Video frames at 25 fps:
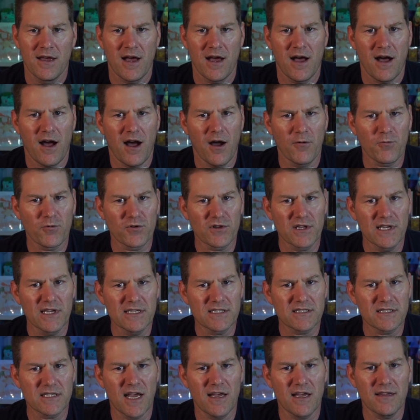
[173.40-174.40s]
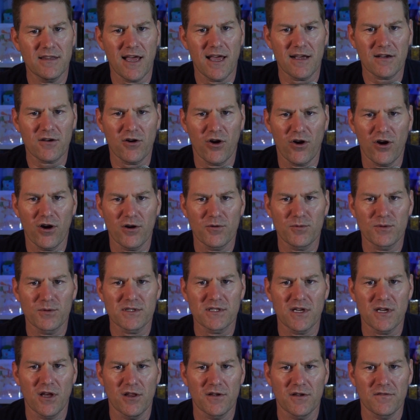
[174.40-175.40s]
On release day, that card was
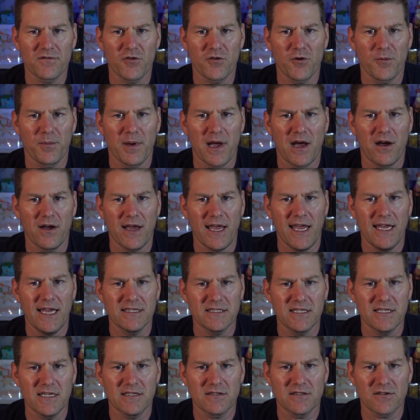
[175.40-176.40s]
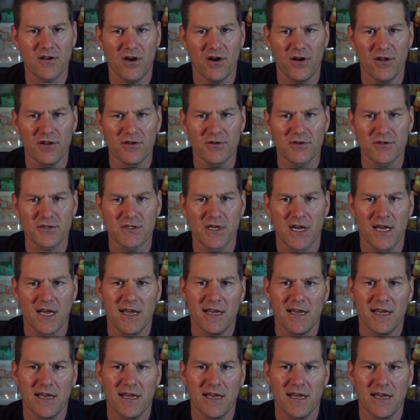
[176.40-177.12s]
selling for about $18.